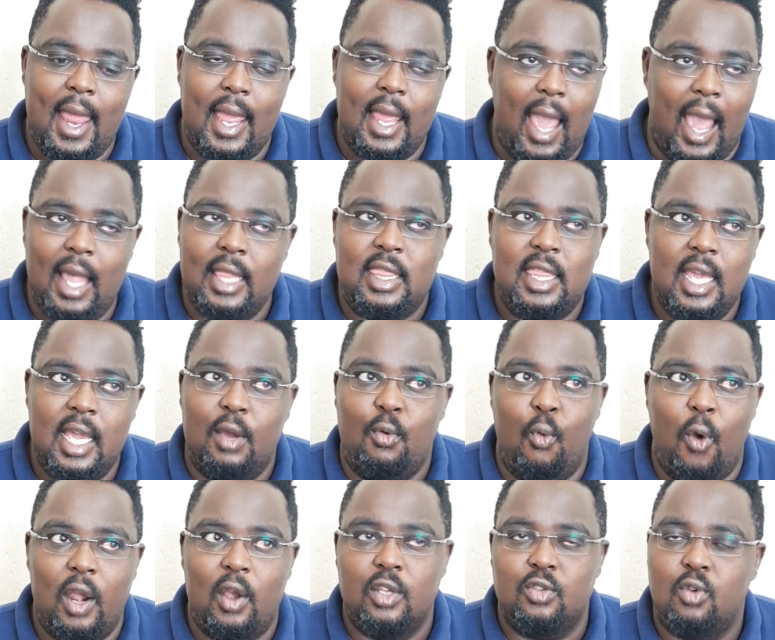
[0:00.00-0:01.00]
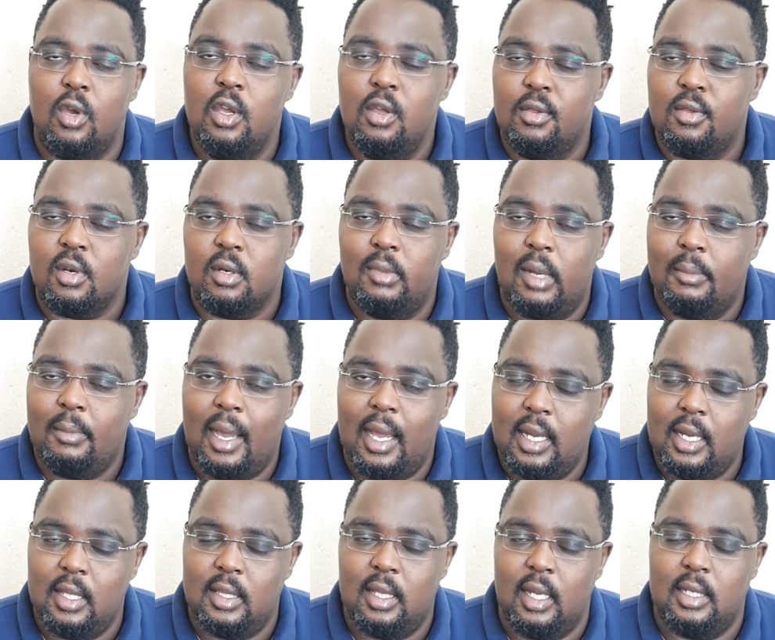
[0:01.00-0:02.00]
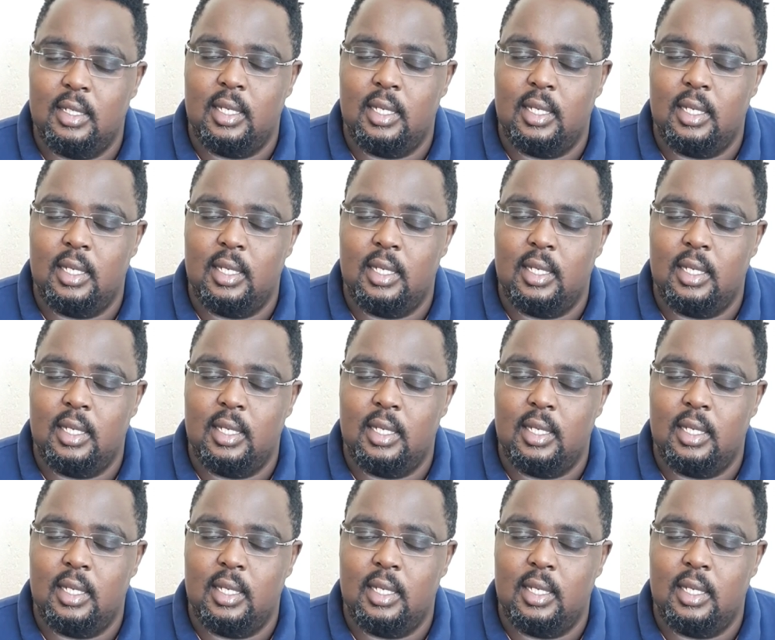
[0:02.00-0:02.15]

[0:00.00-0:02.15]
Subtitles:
I think what was going through my mind at that